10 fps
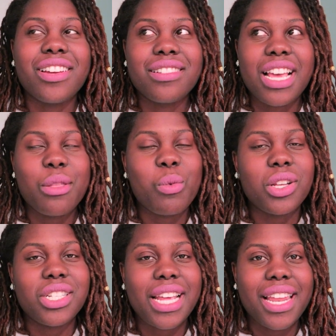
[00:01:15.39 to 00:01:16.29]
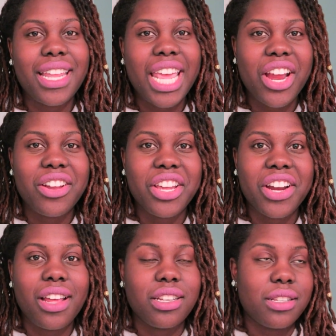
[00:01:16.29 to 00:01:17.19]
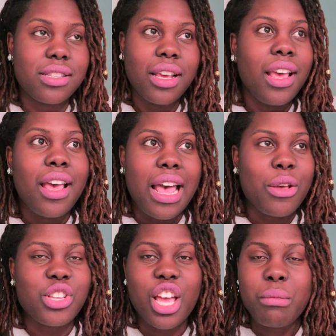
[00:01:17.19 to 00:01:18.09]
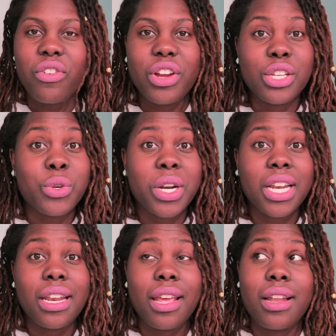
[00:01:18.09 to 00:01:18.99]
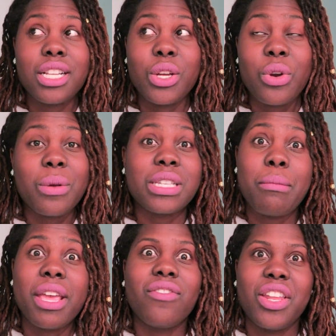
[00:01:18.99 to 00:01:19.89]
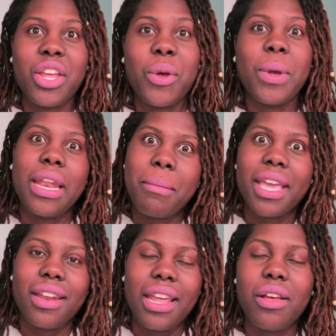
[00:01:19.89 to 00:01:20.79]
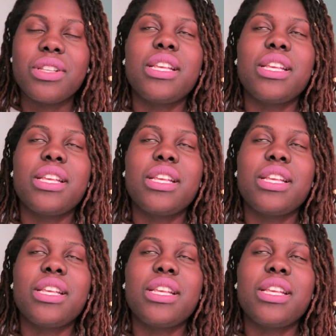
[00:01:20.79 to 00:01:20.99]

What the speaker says: John's got him watching Daddy Daycare in there, and I was talking to my friend Jordan, and I told her I was going to make a video, and I'm making it now.